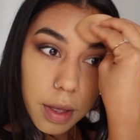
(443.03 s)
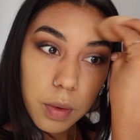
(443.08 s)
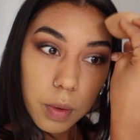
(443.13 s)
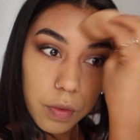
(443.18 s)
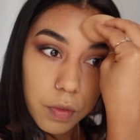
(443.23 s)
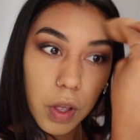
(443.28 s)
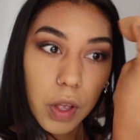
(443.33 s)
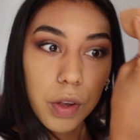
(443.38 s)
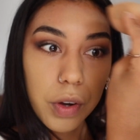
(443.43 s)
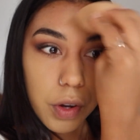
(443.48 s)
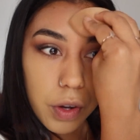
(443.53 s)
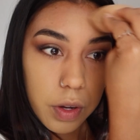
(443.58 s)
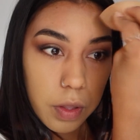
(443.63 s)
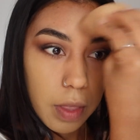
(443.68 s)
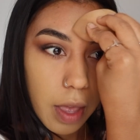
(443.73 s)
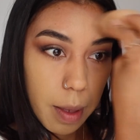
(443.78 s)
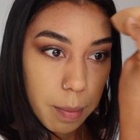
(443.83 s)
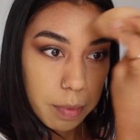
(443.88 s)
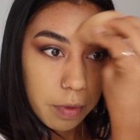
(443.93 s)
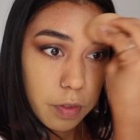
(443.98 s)
We've all heard
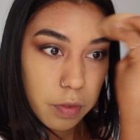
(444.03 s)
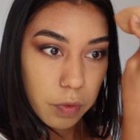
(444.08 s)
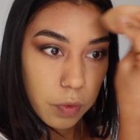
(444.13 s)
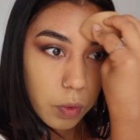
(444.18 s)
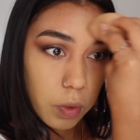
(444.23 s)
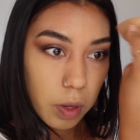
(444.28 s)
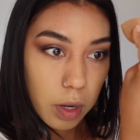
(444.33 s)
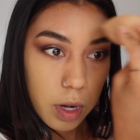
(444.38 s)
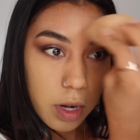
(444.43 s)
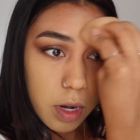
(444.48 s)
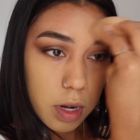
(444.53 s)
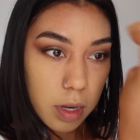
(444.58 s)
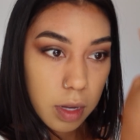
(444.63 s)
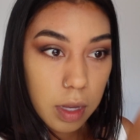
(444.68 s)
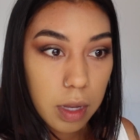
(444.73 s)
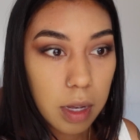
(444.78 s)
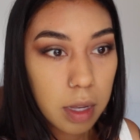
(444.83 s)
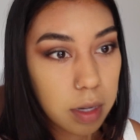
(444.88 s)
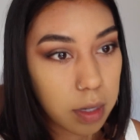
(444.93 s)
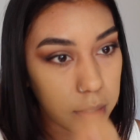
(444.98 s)
that before,
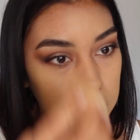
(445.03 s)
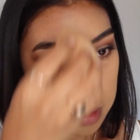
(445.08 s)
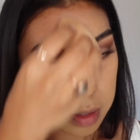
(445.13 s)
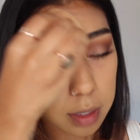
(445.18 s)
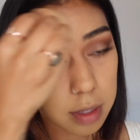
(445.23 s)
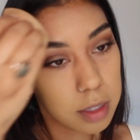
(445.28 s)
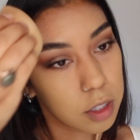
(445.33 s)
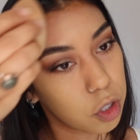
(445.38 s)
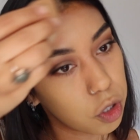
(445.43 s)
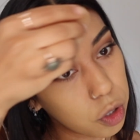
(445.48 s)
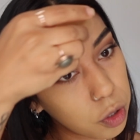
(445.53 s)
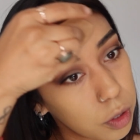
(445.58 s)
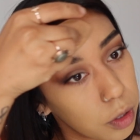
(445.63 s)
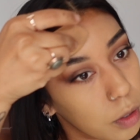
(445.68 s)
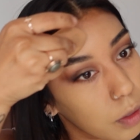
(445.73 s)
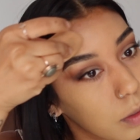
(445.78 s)
and it's true